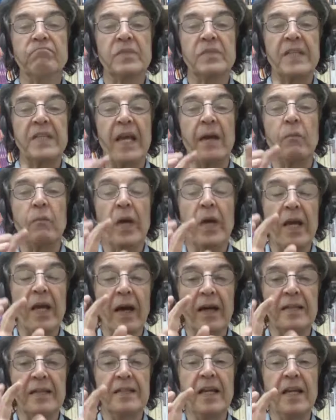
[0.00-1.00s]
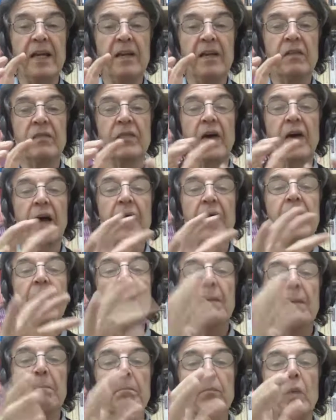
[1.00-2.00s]
can we identify
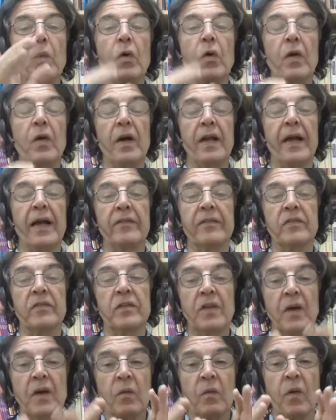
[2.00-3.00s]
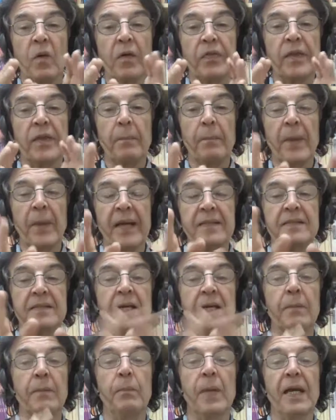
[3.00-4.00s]
more or less what the
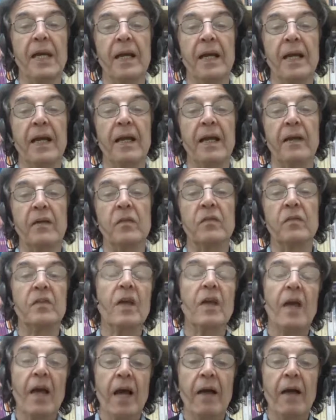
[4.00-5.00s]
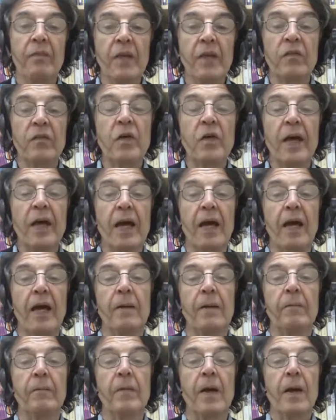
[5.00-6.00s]
basic meaning is? And that's okay.
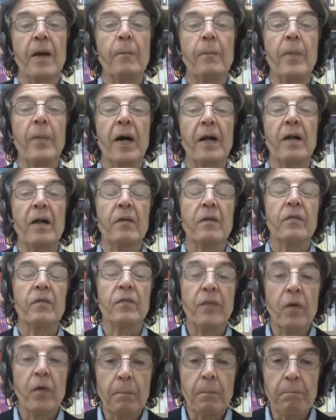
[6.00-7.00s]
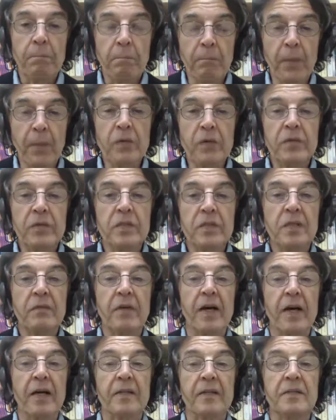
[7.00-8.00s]
But for most of
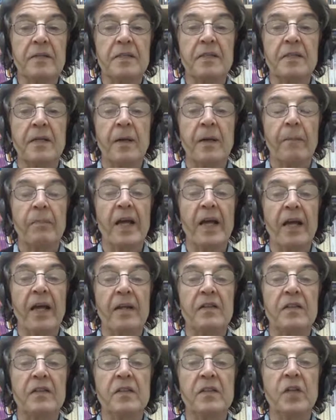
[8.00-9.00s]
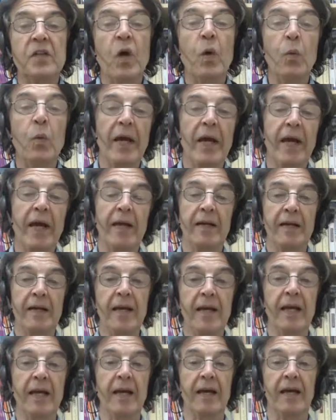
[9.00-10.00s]
us, that's nowhere
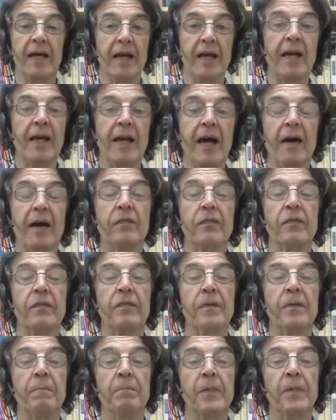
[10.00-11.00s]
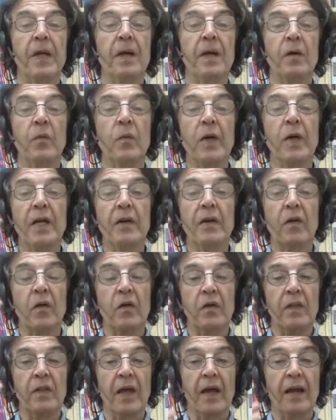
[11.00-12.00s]
near enough. We know
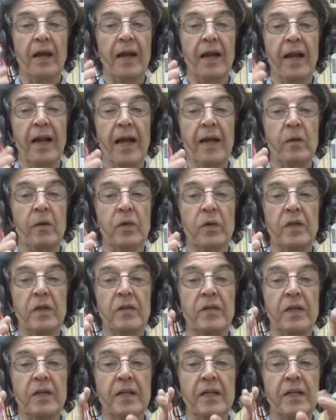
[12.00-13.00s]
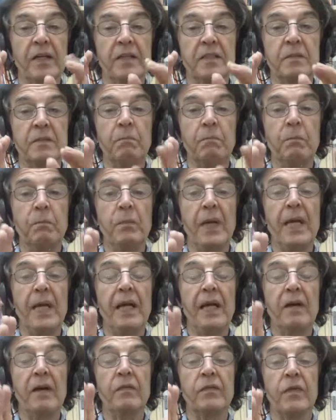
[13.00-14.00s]
that language is
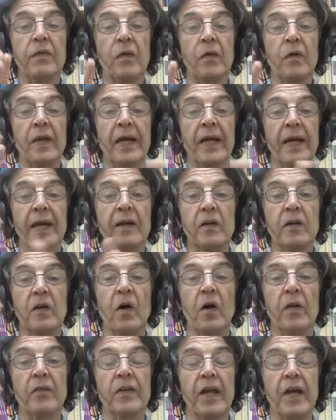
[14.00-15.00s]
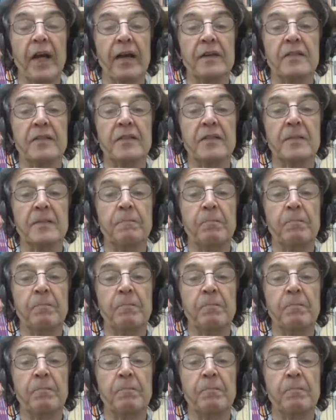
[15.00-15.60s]
meaningful in context,